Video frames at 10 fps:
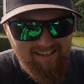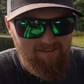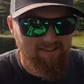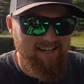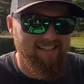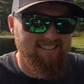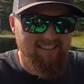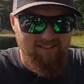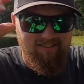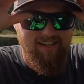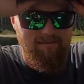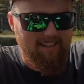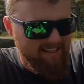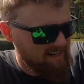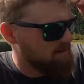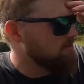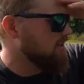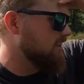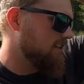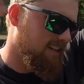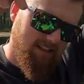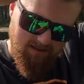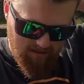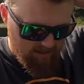out of the way as Nick was grabbing the camera, and uh,